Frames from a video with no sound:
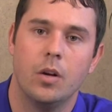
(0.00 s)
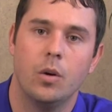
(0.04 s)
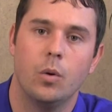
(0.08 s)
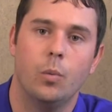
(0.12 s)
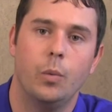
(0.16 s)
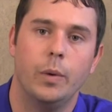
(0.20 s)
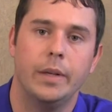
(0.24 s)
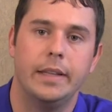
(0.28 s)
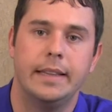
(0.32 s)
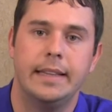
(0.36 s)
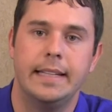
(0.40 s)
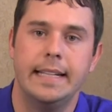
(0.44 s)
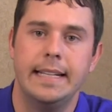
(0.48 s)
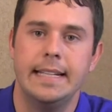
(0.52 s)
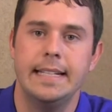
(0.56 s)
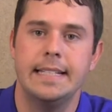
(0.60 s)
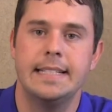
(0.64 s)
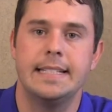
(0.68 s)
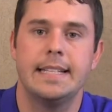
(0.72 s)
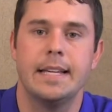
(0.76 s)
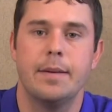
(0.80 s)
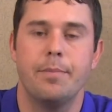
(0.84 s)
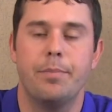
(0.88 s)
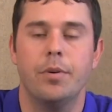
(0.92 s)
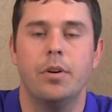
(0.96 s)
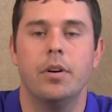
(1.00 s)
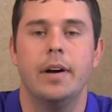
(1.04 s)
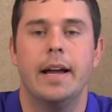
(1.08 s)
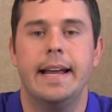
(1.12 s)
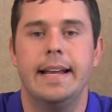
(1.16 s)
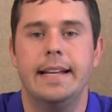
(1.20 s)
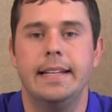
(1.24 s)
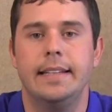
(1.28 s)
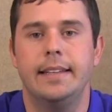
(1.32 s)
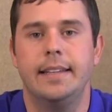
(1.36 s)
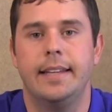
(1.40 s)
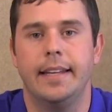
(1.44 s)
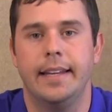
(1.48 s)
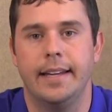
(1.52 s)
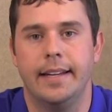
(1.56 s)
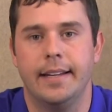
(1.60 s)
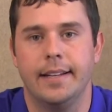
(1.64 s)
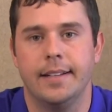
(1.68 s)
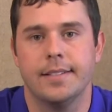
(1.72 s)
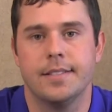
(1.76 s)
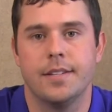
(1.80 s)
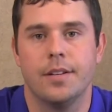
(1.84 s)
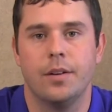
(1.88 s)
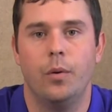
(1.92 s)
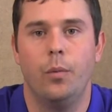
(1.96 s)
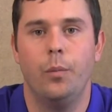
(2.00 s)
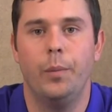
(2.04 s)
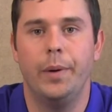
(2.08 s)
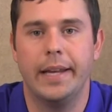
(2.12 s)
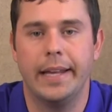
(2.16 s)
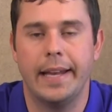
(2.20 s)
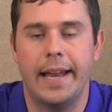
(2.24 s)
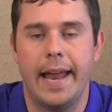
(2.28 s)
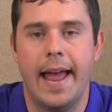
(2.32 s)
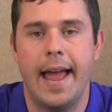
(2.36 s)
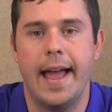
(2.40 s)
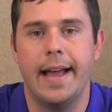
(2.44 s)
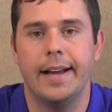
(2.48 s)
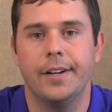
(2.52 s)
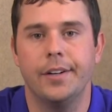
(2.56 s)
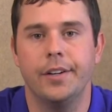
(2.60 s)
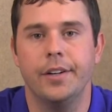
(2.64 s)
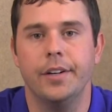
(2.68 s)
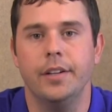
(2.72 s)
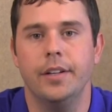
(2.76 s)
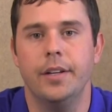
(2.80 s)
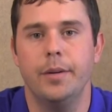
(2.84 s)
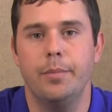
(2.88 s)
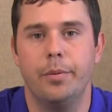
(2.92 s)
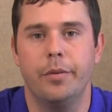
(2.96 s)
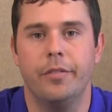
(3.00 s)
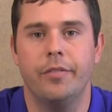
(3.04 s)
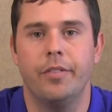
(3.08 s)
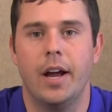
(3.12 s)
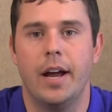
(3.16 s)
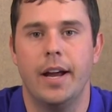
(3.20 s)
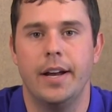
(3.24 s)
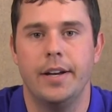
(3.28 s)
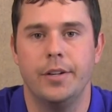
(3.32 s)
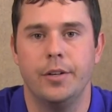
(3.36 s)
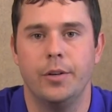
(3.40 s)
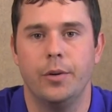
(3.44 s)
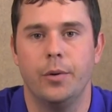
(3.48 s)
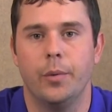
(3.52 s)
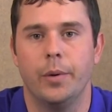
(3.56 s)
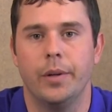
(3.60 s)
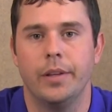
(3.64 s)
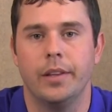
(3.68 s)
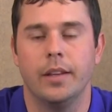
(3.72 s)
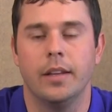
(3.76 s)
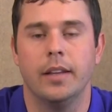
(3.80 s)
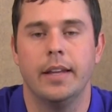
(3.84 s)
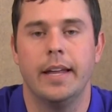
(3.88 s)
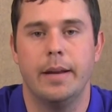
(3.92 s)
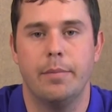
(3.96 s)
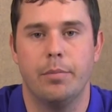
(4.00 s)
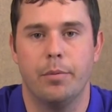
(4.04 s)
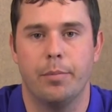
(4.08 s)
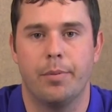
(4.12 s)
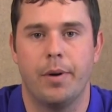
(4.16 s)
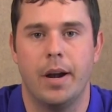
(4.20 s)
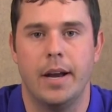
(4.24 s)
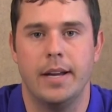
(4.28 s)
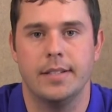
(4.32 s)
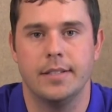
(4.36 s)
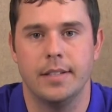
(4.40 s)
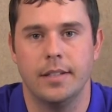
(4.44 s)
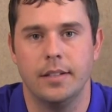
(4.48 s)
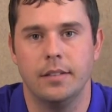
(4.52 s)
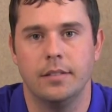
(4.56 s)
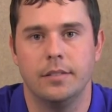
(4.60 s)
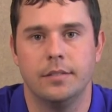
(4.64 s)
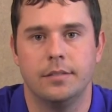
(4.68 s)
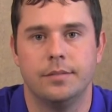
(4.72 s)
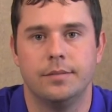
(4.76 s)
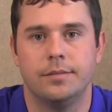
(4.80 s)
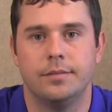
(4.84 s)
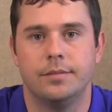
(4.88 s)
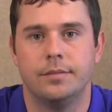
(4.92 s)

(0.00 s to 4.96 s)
With these simple 8 things, we can accurately provide you with label pricing.